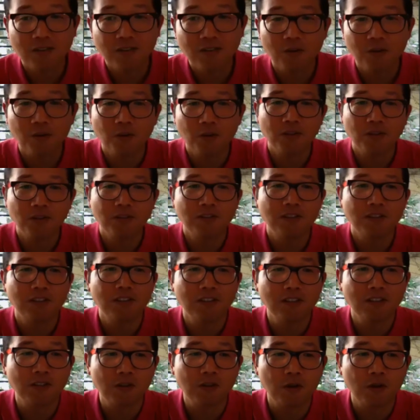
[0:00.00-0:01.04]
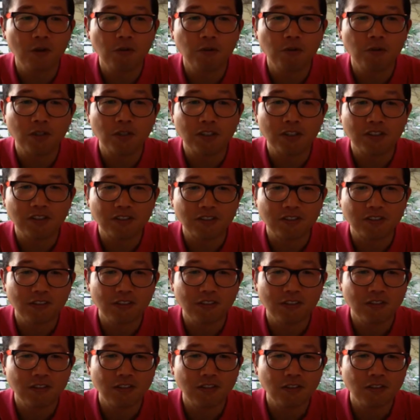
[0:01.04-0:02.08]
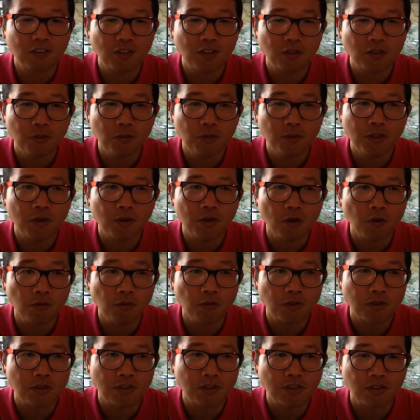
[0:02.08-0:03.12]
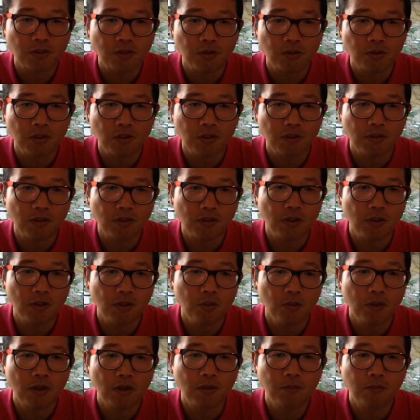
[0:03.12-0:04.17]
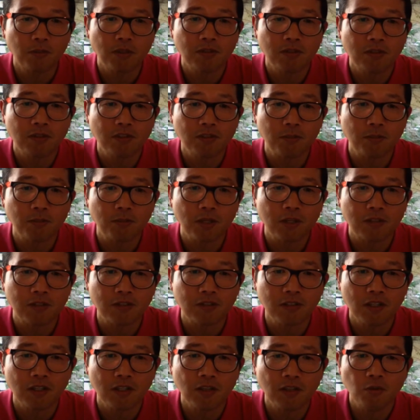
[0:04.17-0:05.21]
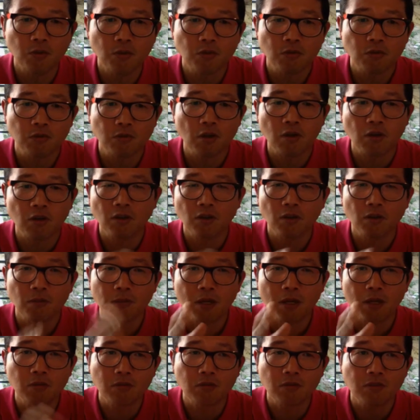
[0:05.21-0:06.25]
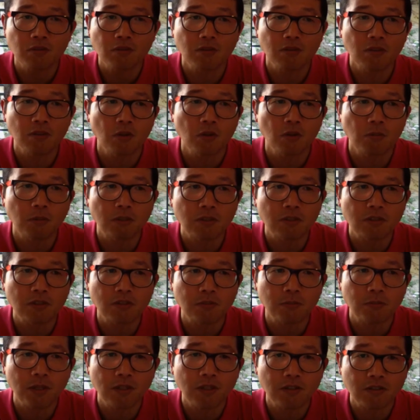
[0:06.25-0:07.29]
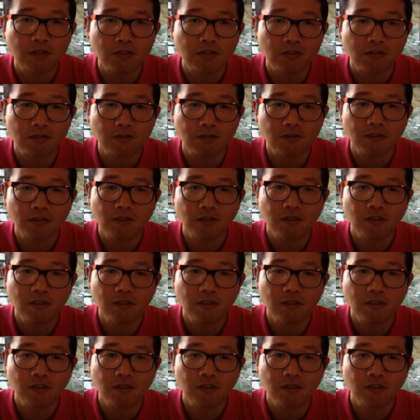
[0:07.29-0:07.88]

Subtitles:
going the conference? It's engineering conference you are participating. Can you talk about your participation in